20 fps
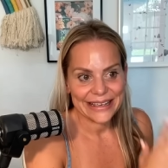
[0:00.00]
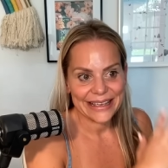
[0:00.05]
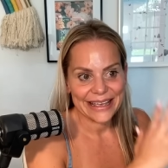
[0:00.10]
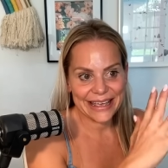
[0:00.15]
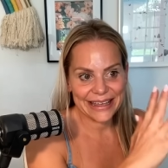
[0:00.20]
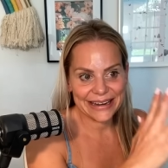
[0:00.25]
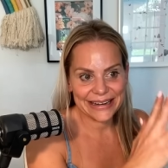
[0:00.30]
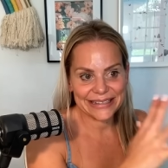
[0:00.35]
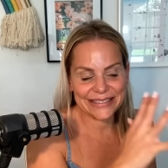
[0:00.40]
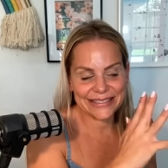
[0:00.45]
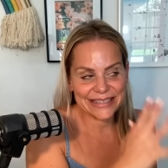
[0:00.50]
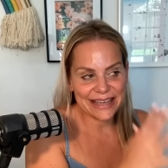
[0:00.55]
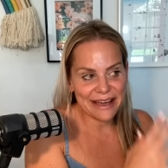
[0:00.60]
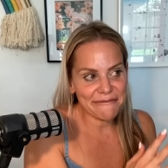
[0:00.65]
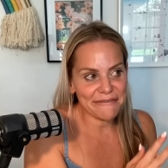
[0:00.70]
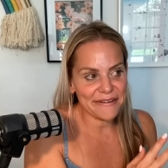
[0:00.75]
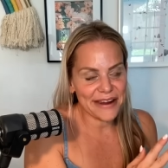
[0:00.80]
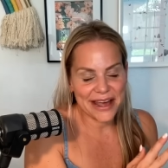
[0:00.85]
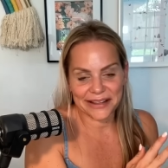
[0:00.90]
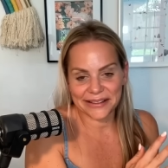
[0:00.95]
it is
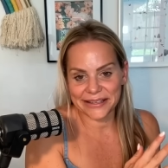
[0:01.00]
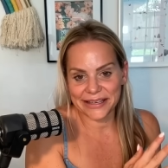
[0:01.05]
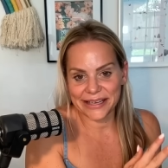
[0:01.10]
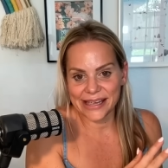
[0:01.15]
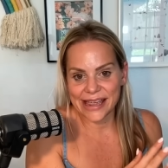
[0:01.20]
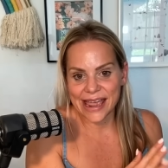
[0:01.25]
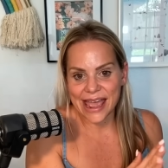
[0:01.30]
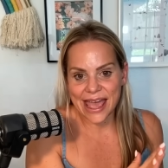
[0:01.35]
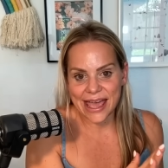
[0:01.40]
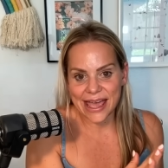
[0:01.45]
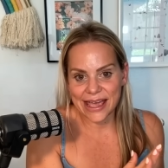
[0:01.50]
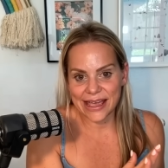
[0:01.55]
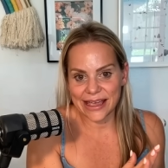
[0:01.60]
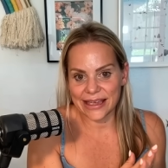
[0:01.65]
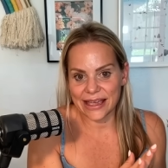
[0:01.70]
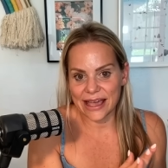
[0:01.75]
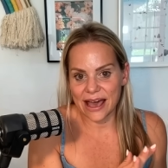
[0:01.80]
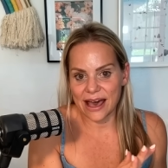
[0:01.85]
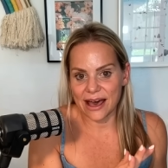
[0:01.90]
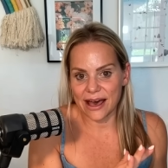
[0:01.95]
definitely a